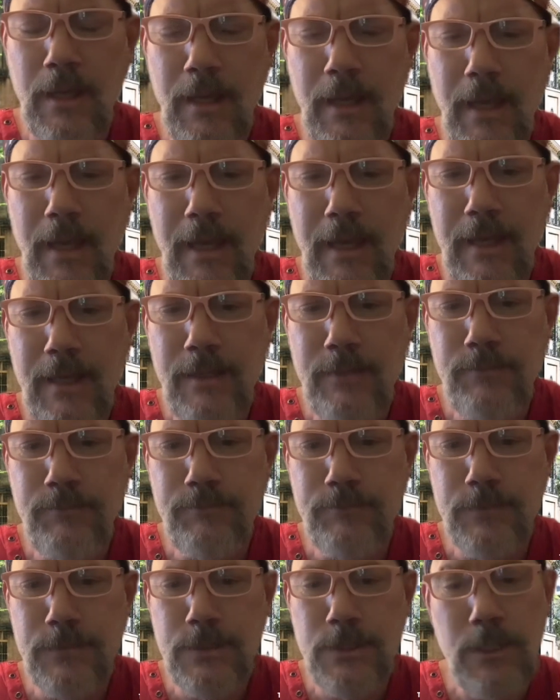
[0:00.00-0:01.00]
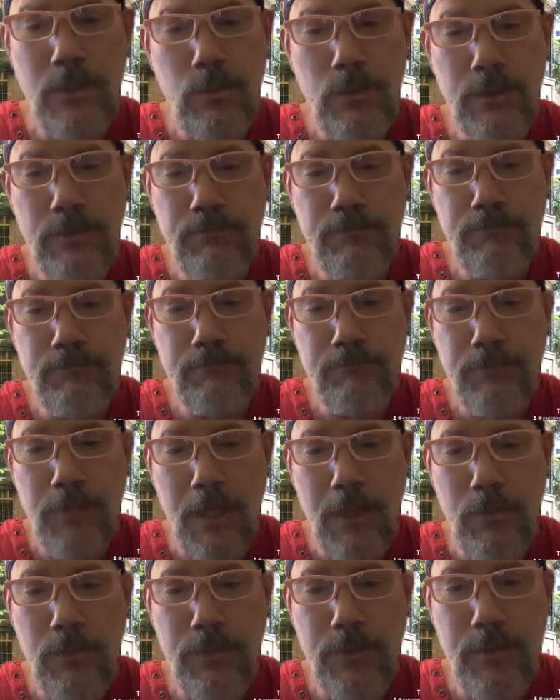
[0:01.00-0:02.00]
And she would play
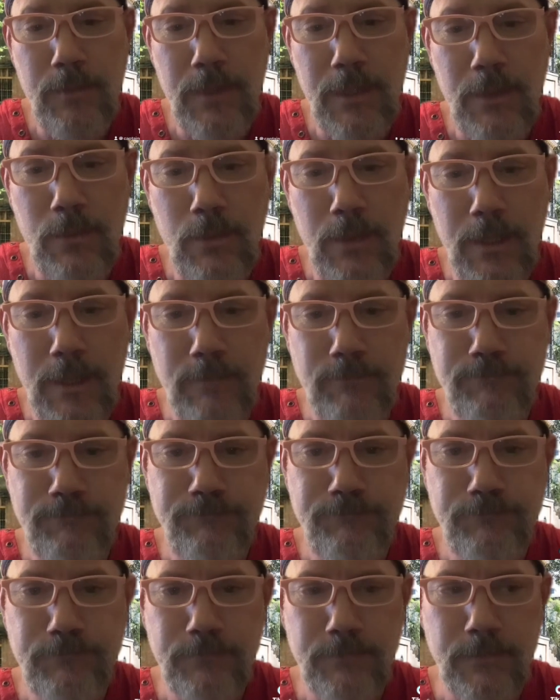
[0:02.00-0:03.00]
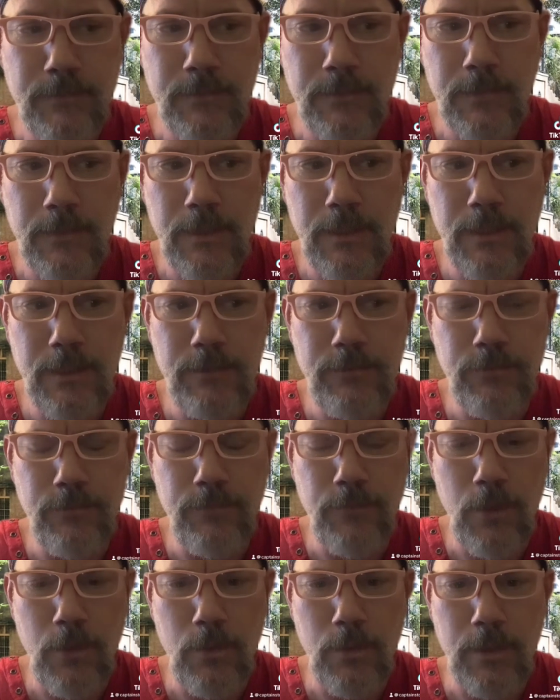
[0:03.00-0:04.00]
with them anyway, kids of
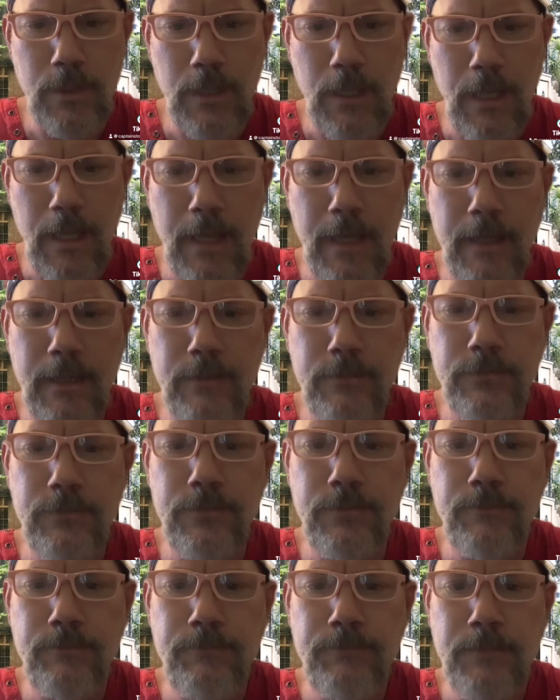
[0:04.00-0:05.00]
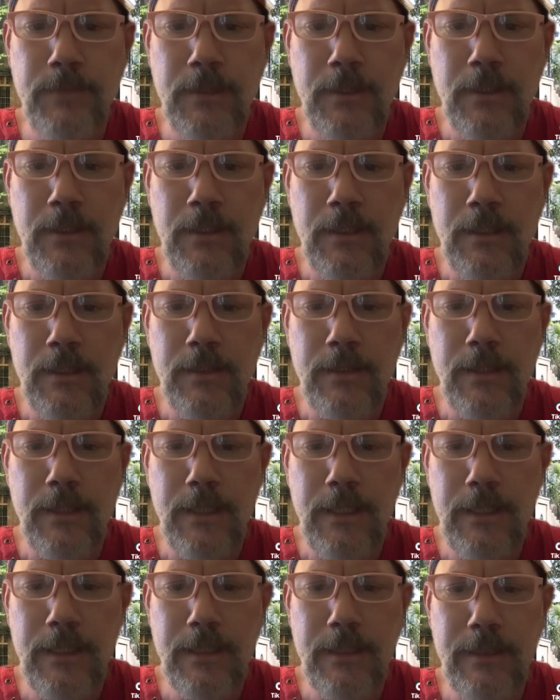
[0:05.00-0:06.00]
lower class that
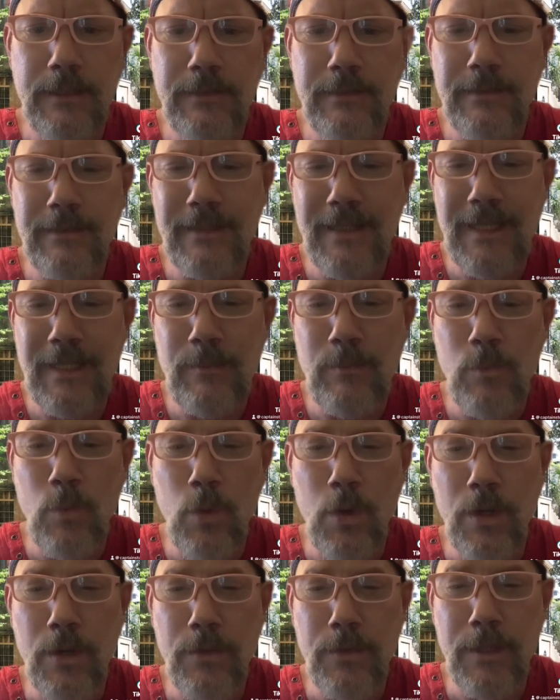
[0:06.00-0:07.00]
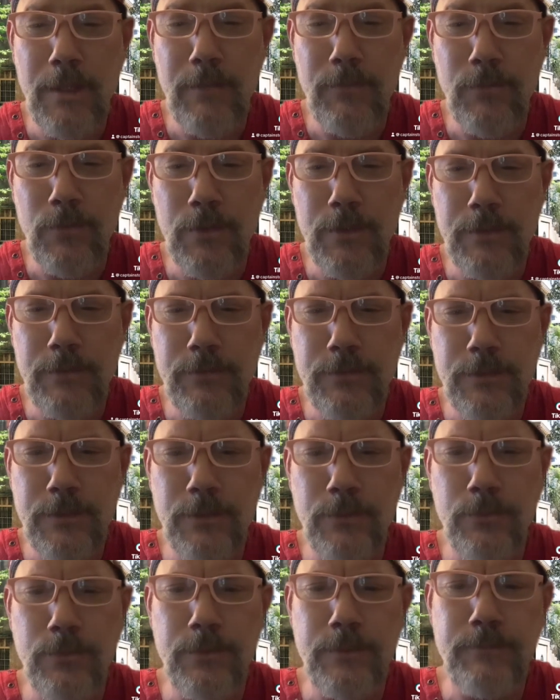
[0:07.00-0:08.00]
he didn't deem worthy for his
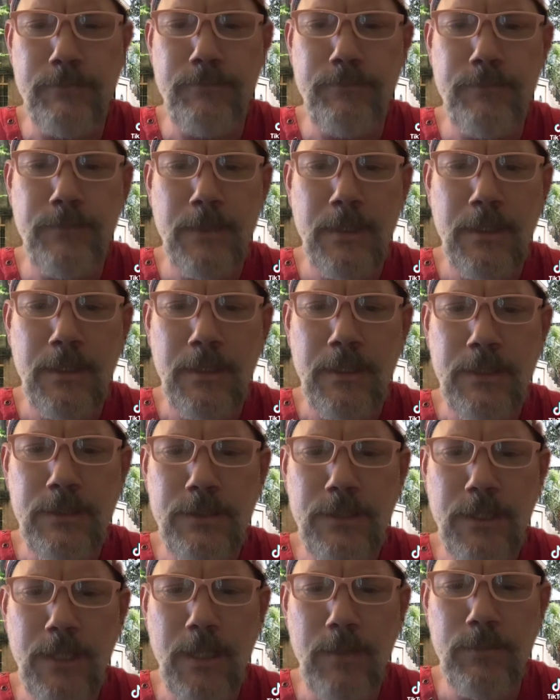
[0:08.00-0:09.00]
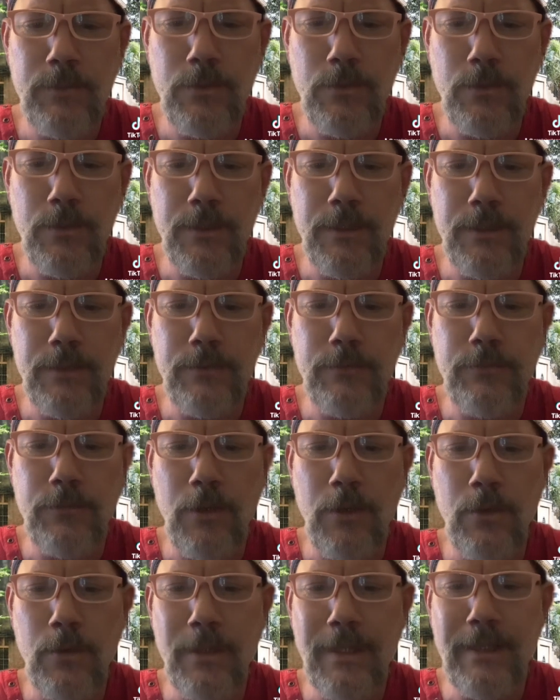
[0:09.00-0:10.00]
children. She kept doing it,
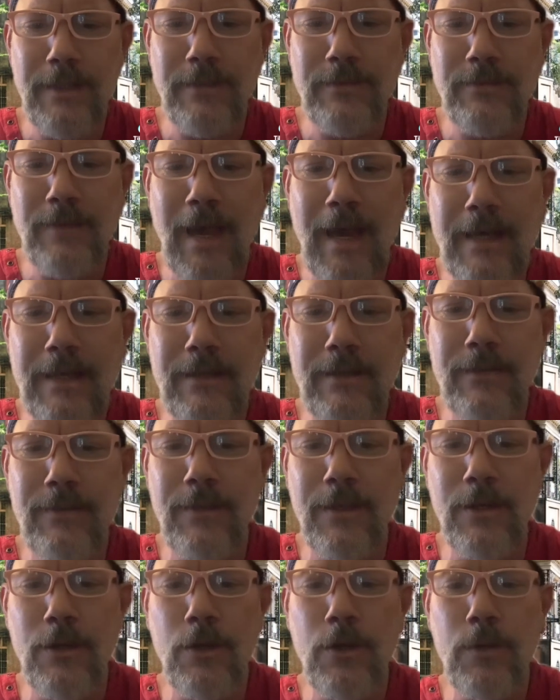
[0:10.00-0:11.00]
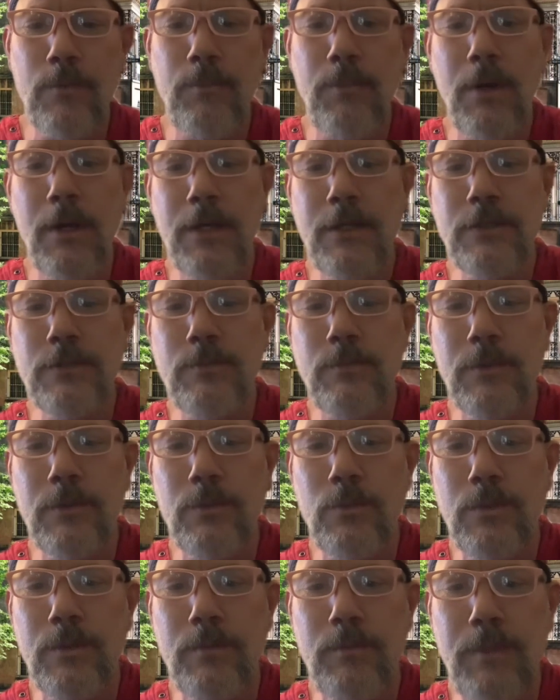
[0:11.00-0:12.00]
so he decided that her punishment
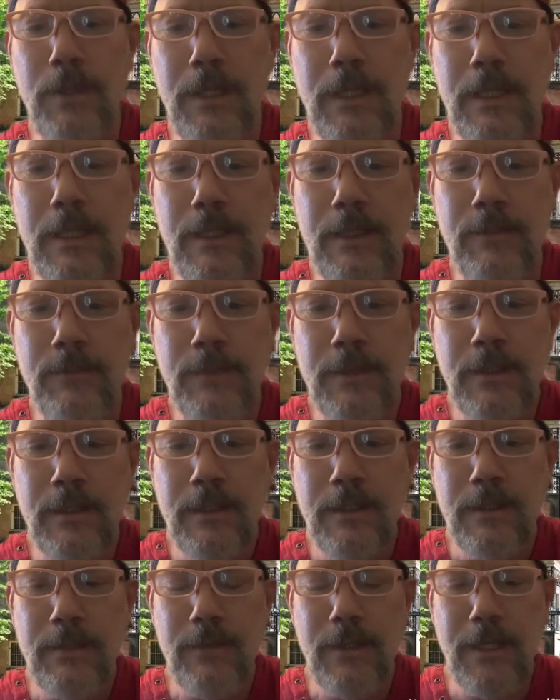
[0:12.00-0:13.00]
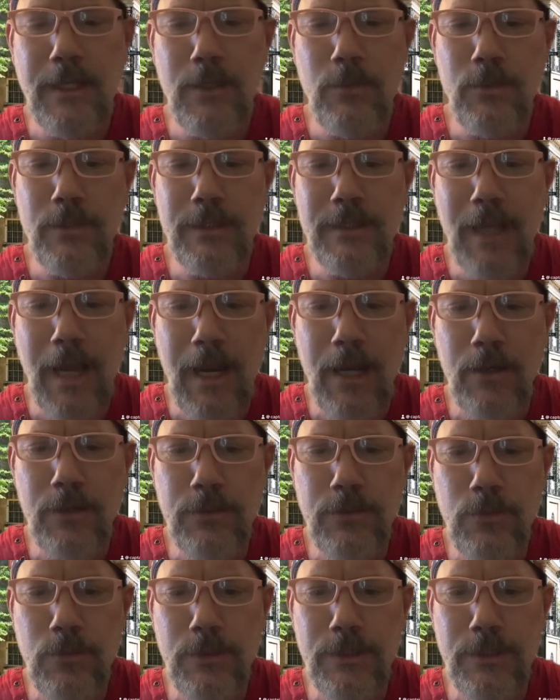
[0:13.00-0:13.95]
would be that he would tie her to a